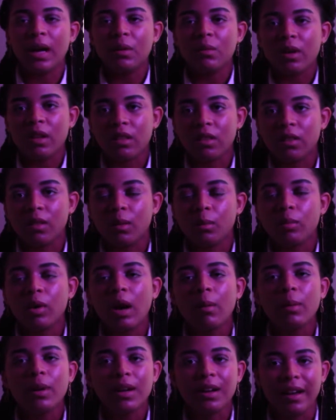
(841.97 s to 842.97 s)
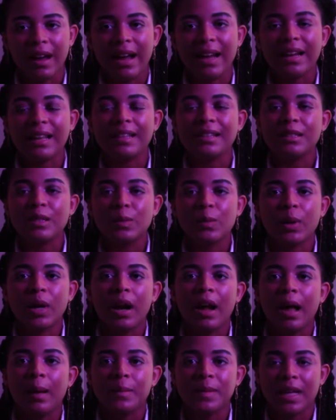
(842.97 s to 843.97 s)
with proper guidance,
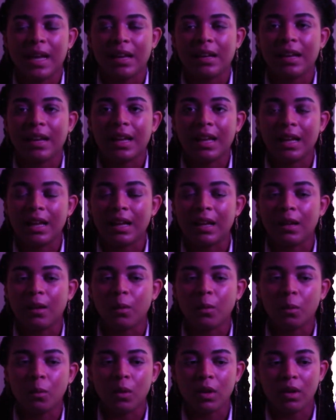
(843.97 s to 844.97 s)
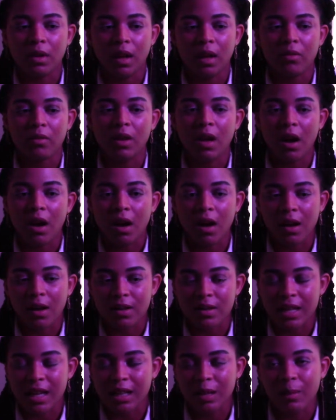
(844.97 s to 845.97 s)
perhaps Anakin wouldn't have
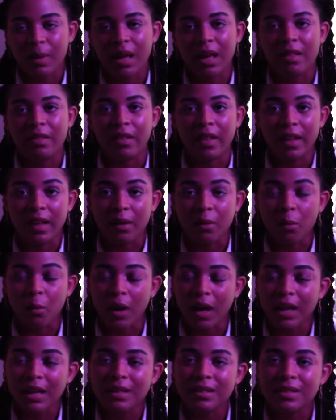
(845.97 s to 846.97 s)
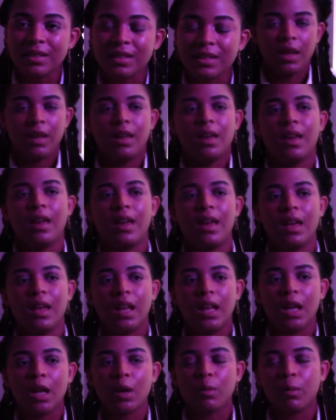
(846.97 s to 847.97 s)
gone down the path that he went,
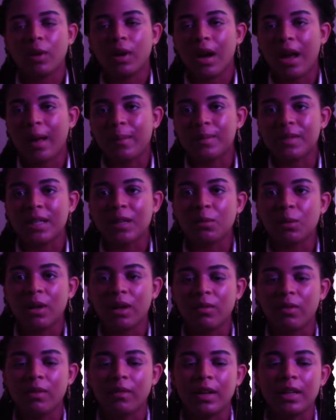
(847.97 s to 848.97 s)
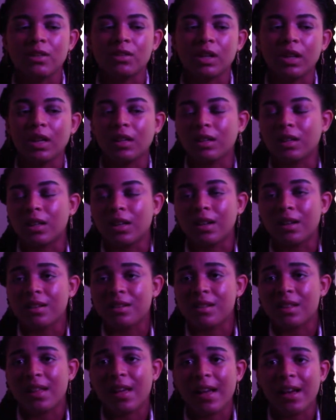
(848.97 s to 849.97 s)
and perhaps he would have eventually learned
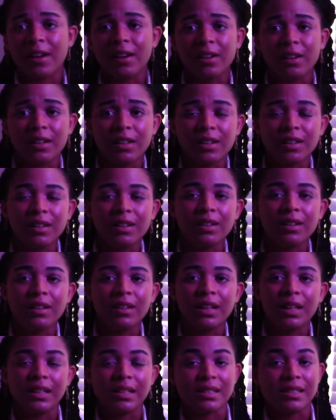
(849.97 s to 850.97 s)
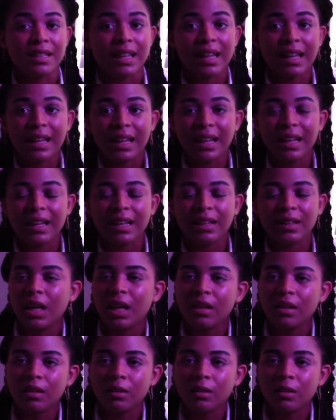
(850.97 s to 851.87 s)
the error in his thinking. Either